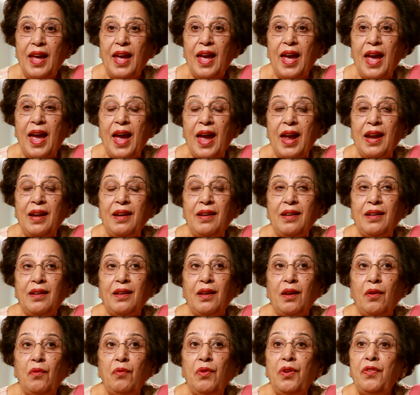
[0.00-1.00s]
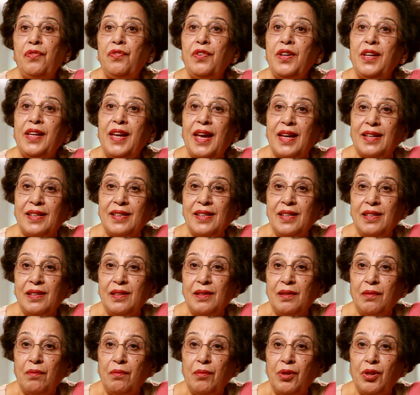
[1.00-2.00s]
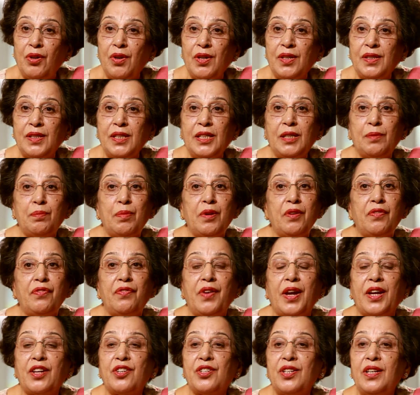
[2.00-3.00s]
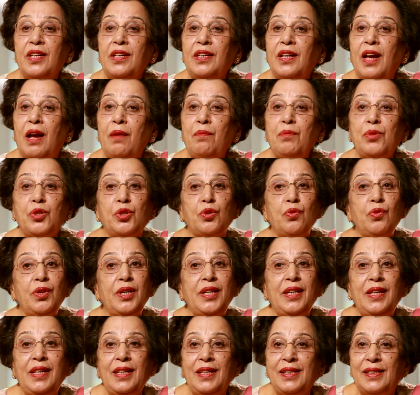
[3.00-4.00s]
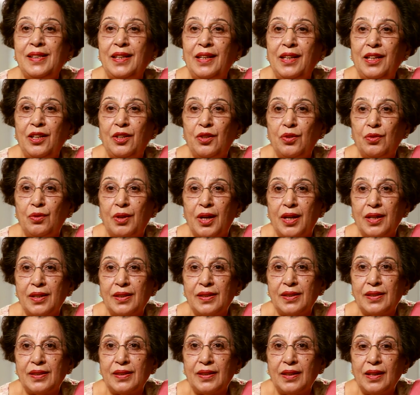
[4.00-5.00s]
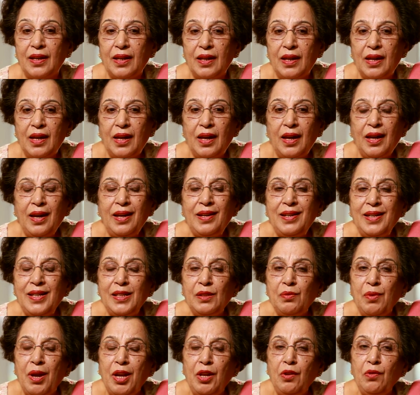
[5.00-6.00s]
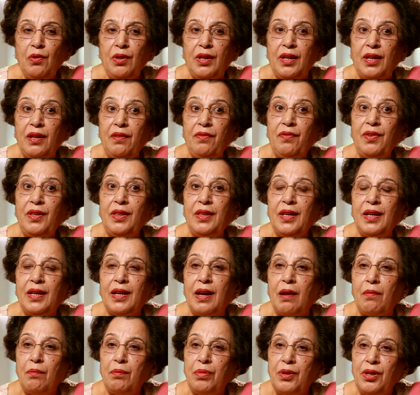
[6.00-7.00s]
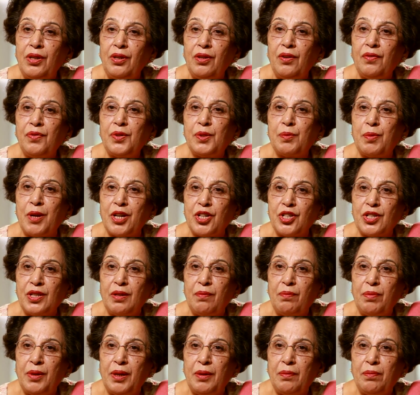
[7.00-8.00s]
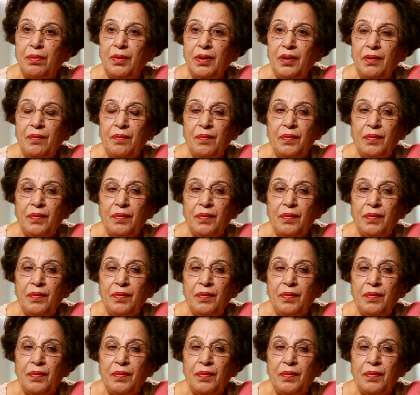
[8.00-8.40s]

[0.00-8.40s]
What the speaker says: And we forget it because this perfection comes so easily to us. It is when you live in the company of special people,